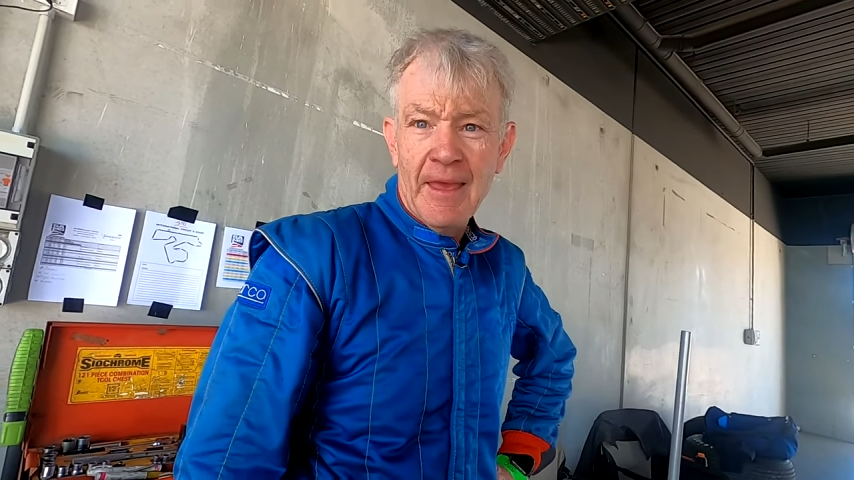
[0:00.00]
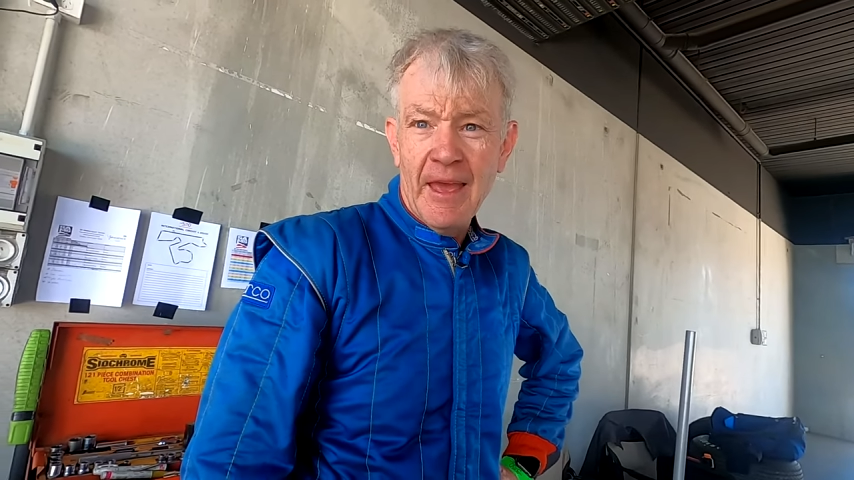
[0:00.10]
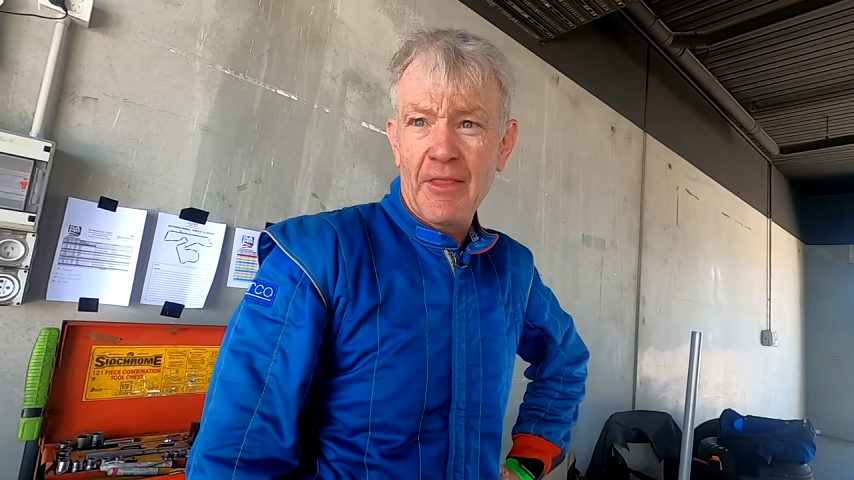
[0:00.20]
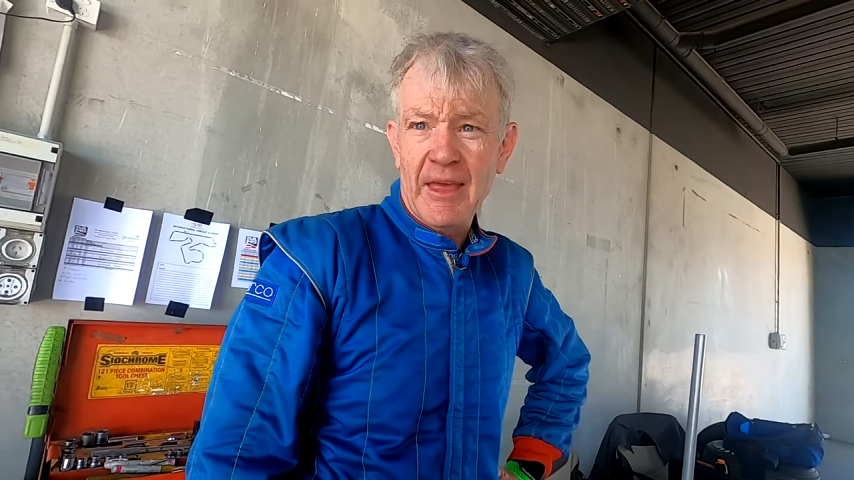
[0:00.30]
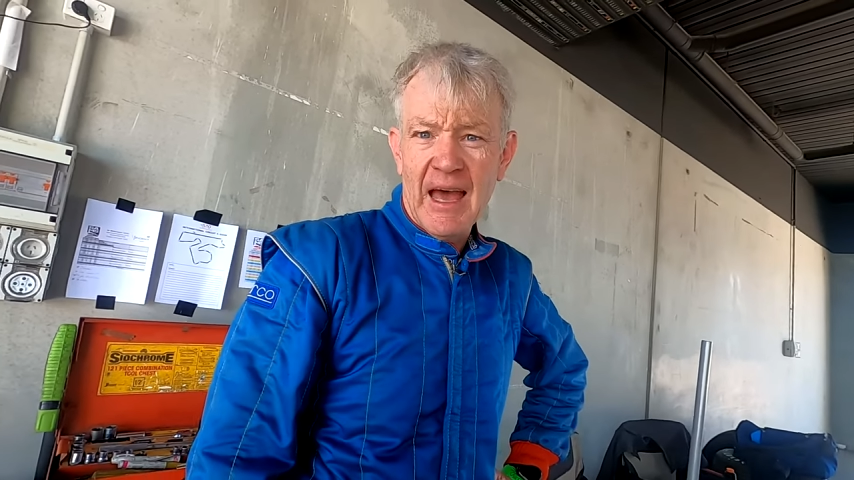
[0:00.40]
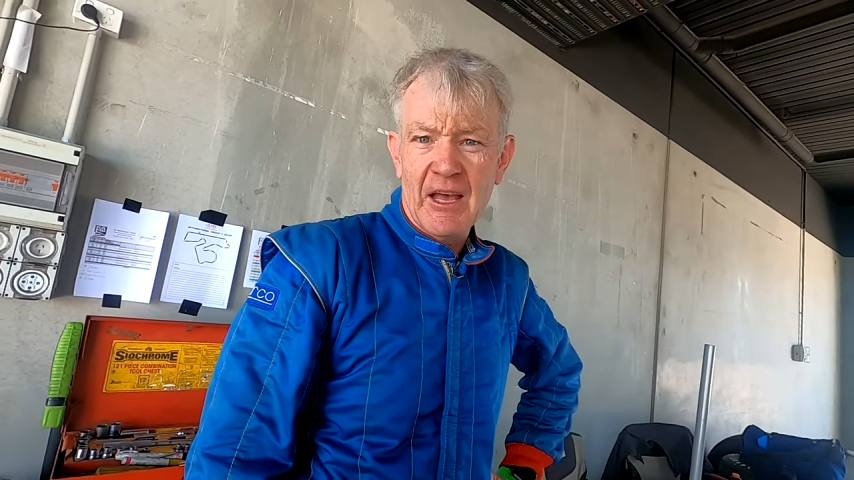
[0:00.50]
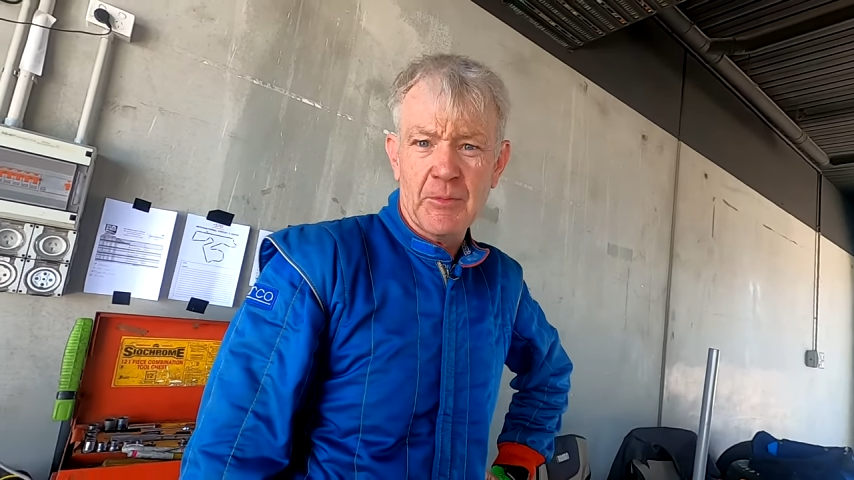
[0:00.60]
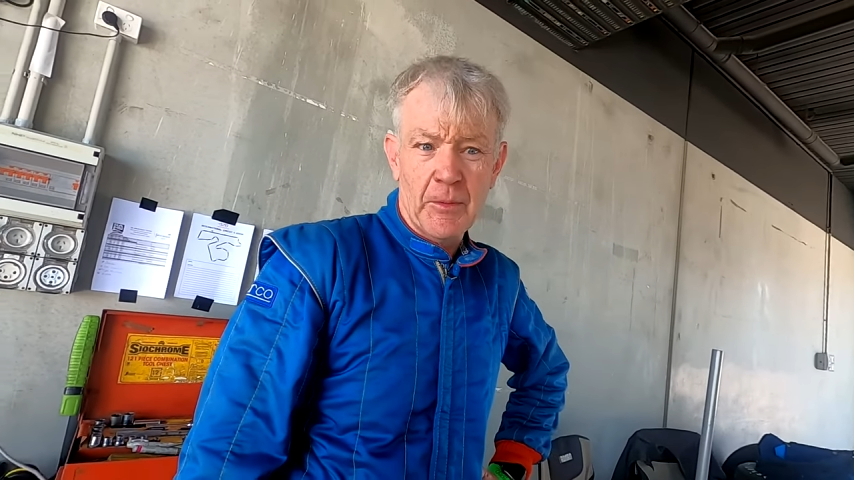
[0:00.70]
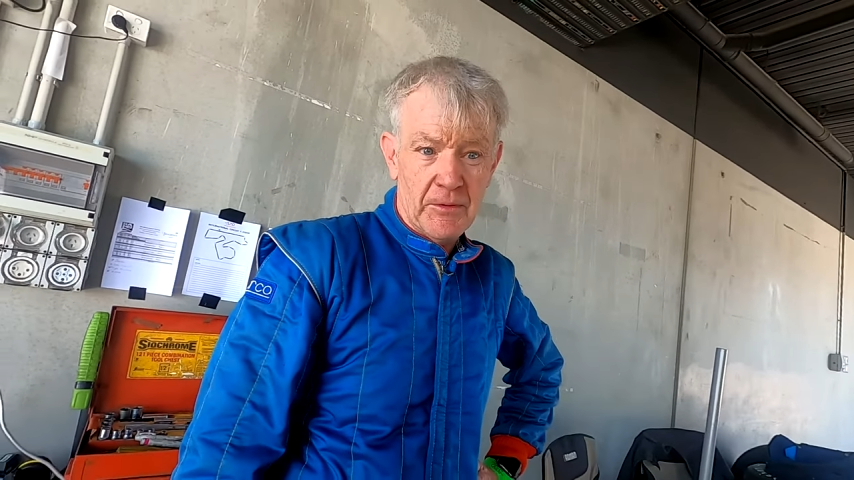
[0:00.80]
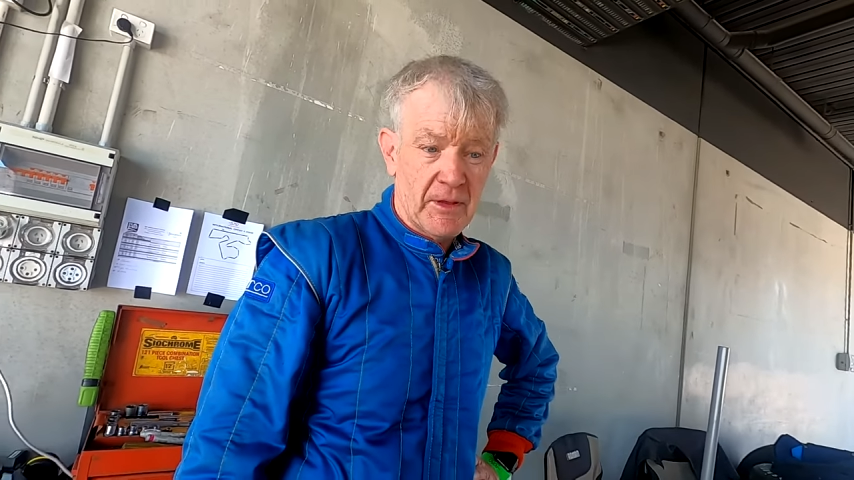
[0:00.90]
how the car
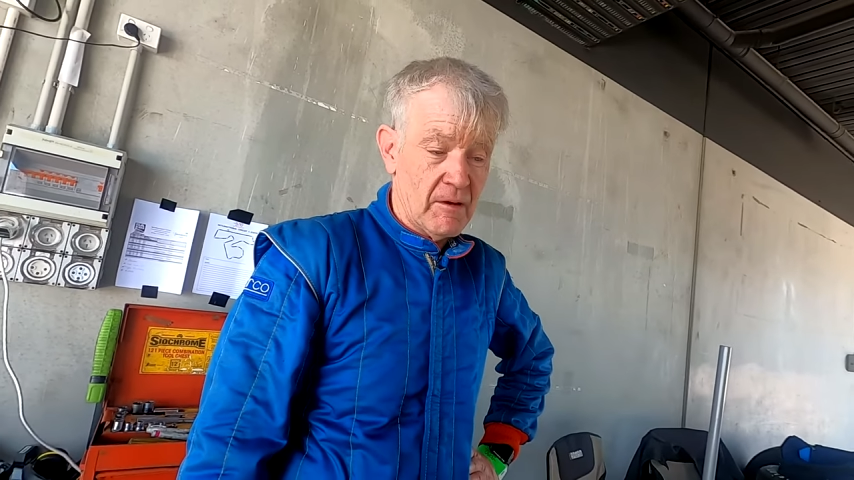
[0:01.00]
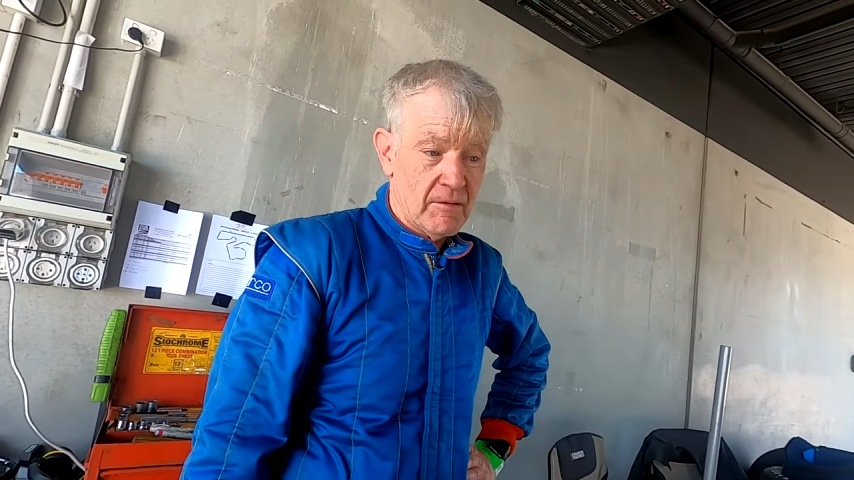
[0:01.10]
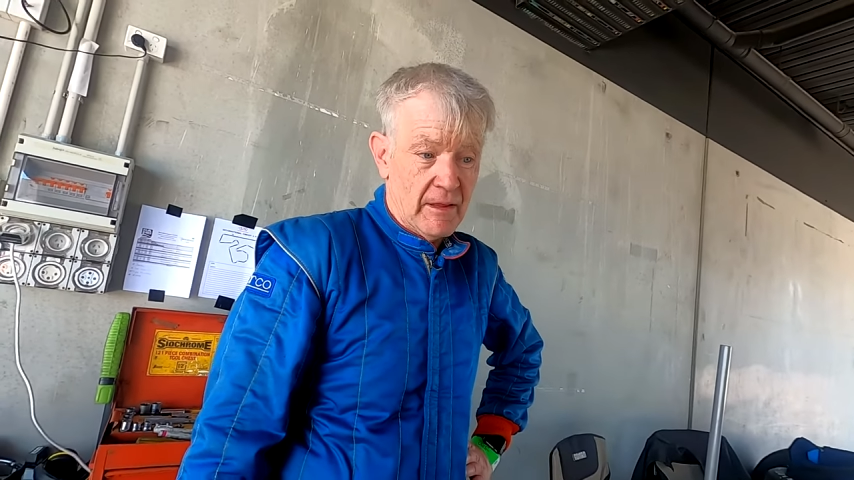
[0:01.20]
speed's going,